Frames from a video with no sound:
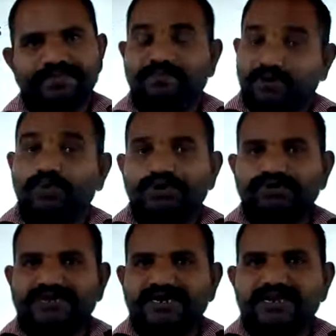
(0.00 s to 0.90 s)
But we know
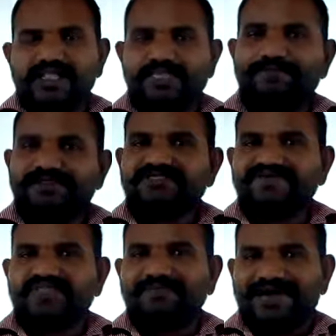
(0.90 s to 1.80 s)
that the pins
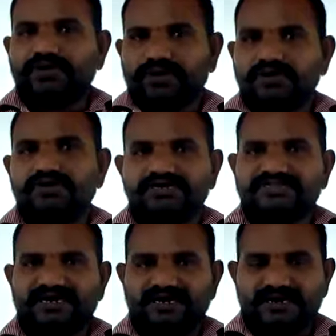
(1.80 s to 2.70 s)
of the microcontrollers
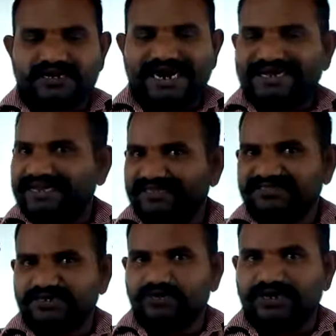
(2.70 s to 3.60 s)
are categorized
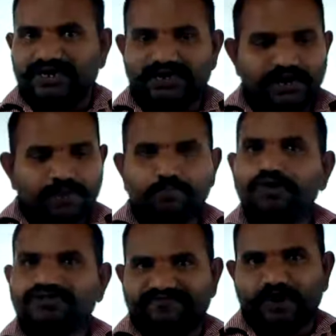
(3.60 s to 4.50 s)
into the
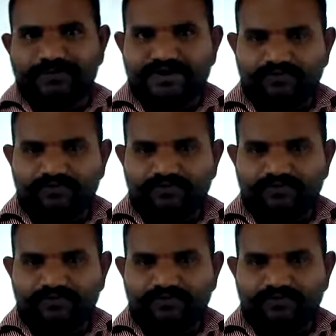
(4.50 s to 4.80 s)
ports format.